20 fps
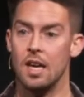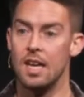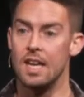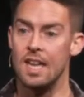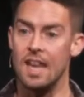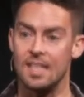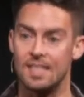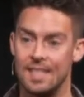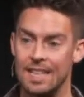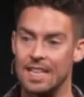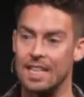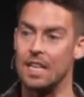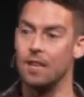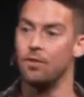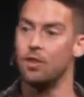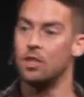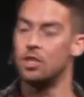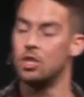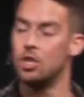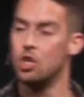He hasn't
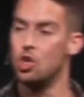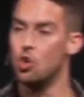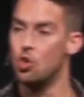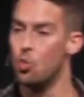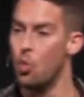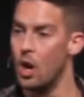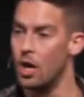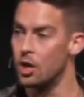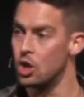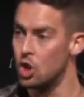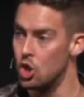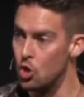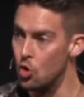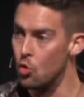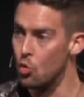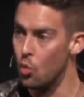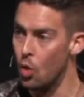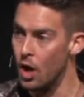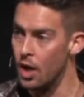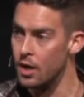given to you what you
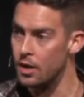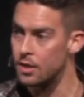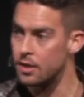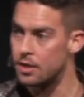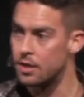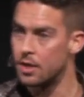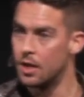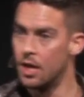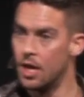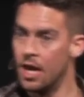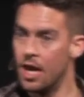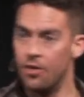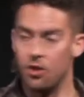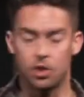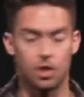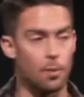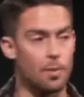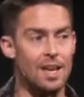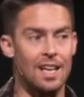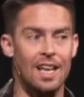want. And
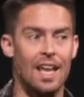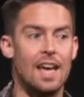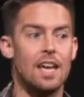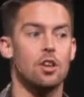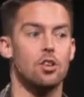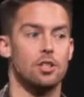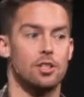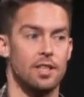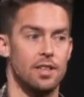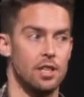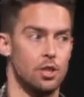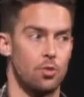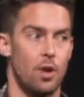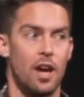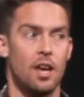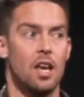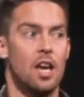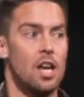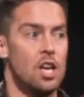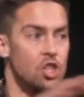there's so many layers to this,
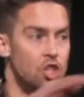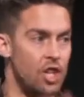right?